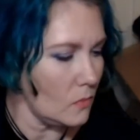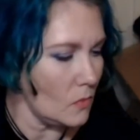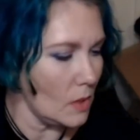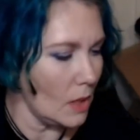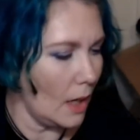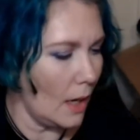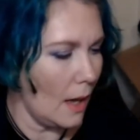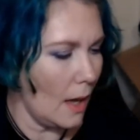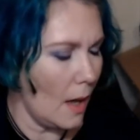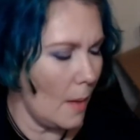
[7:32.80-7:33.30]

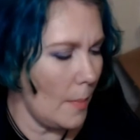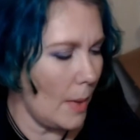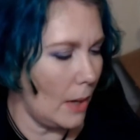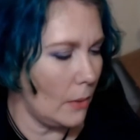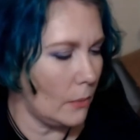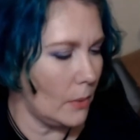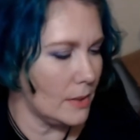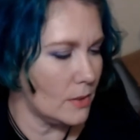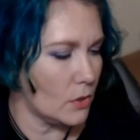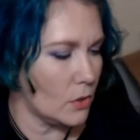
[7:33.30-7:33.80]
I
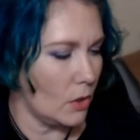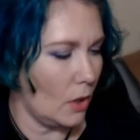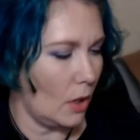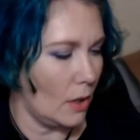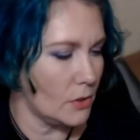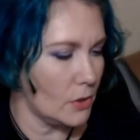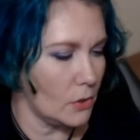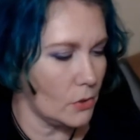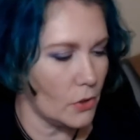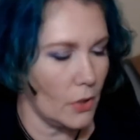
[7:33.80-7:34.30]
was
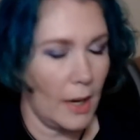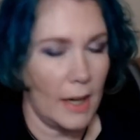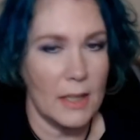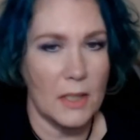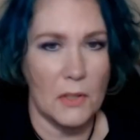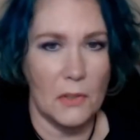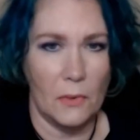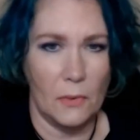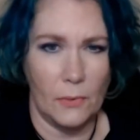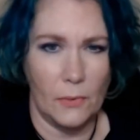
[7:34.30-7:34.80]
also trying
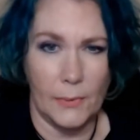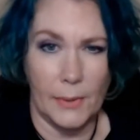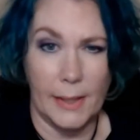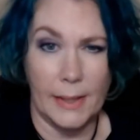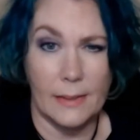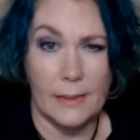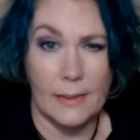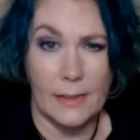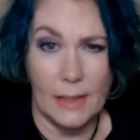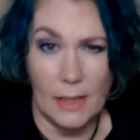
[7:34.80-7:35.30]
to avoid
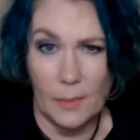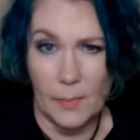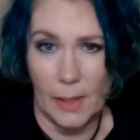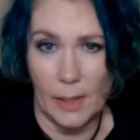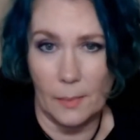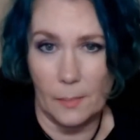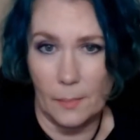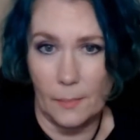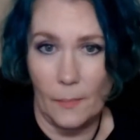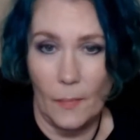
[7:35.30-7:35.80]

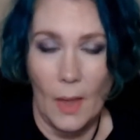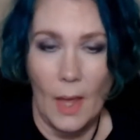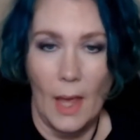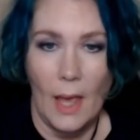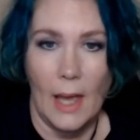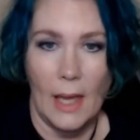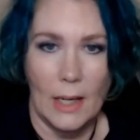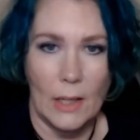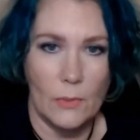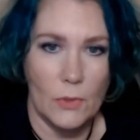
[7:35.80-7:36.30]
cinnamon,
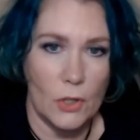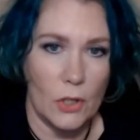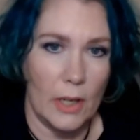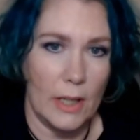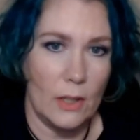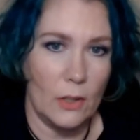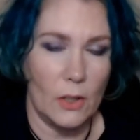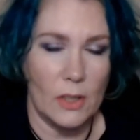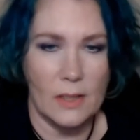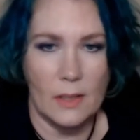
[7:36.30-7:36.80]
and I was trying to
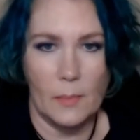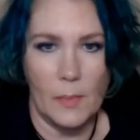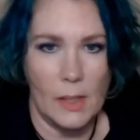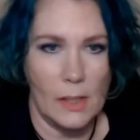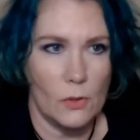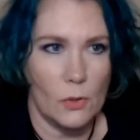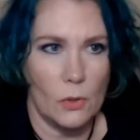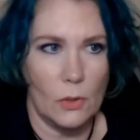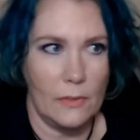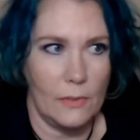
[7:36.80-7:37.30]
get something
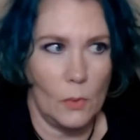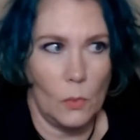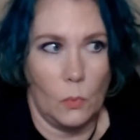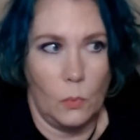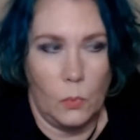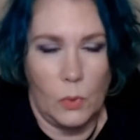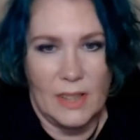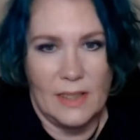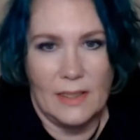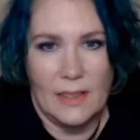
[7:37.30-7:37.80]
sort of a
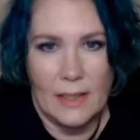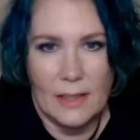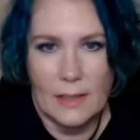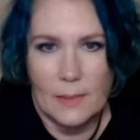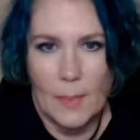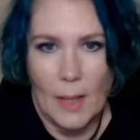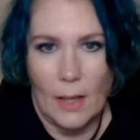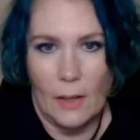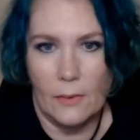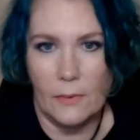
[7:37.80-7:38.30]
woodsy
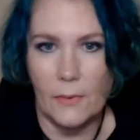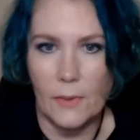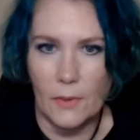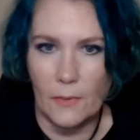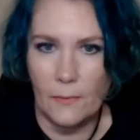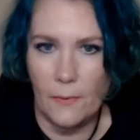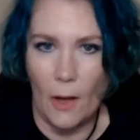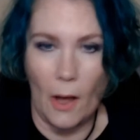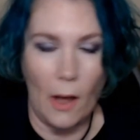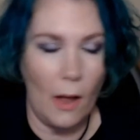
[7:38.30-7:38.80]
smell for the
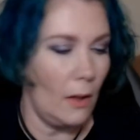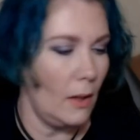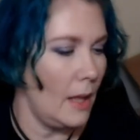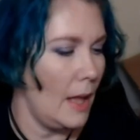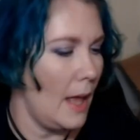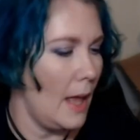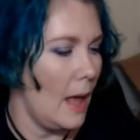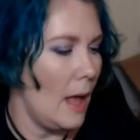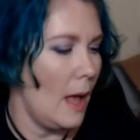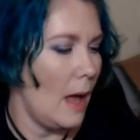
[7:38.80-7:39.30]
fall.
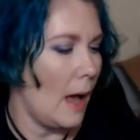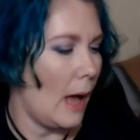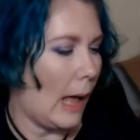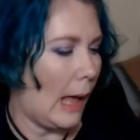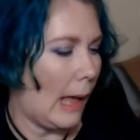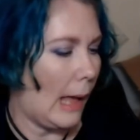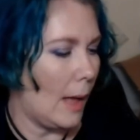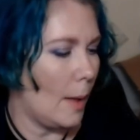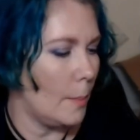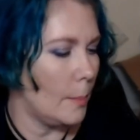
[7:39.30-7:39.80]

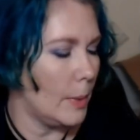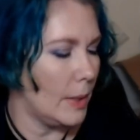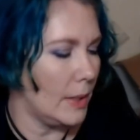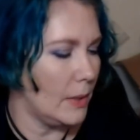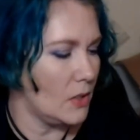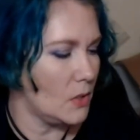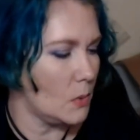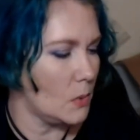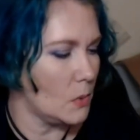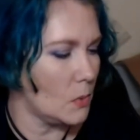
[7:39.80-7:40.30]
But
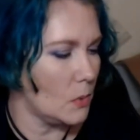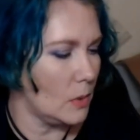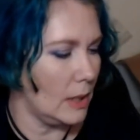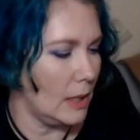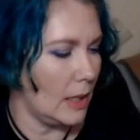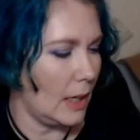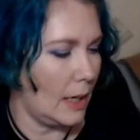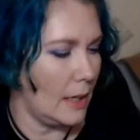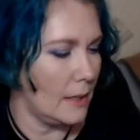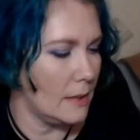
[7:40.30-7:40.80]
this was really
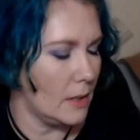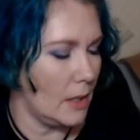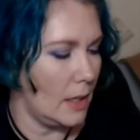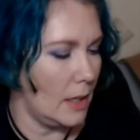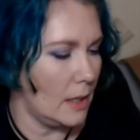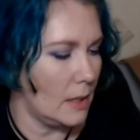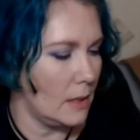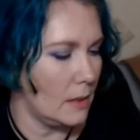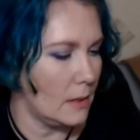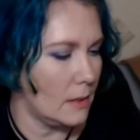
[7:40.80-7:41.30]
nice.
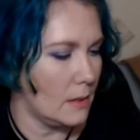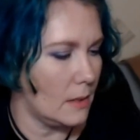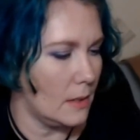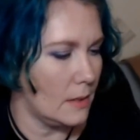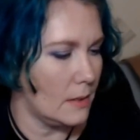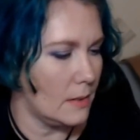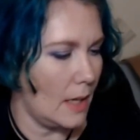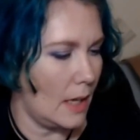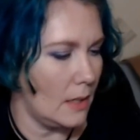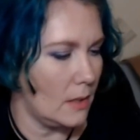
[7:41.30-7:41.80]
The
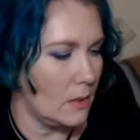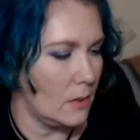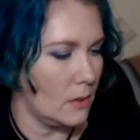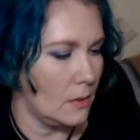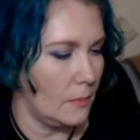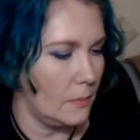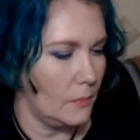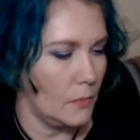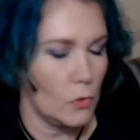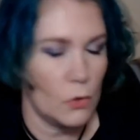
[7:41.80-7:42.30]
scent
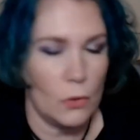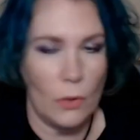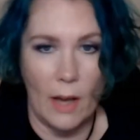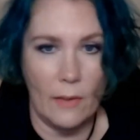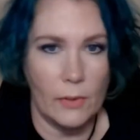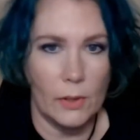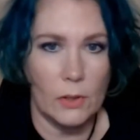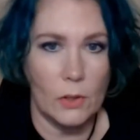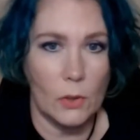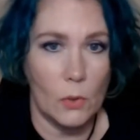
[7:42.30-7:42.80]

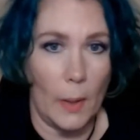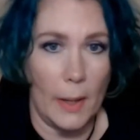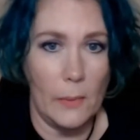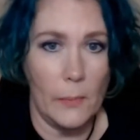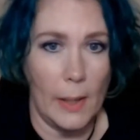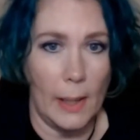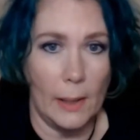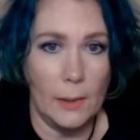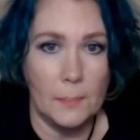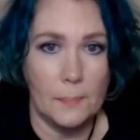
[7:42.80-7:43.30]
traveled quite
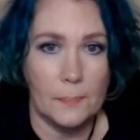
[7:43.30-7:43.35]
well.